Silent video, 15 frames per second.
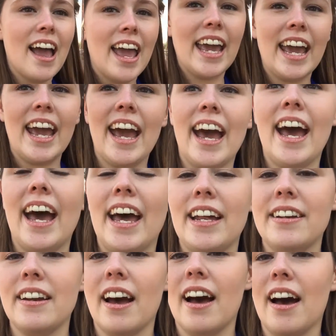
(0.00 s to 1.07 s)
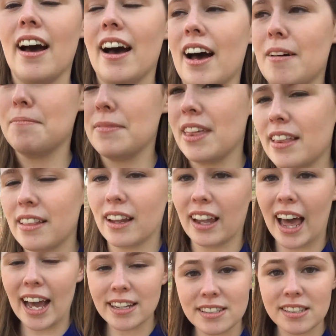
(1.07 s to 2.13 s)
And then the
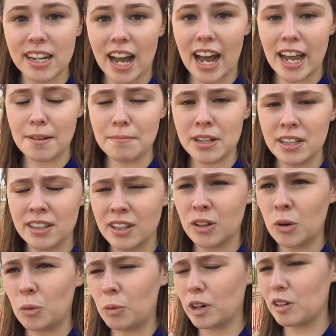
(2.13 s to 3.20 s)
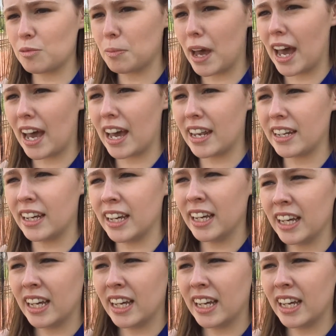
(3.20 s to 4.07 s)
last time would have been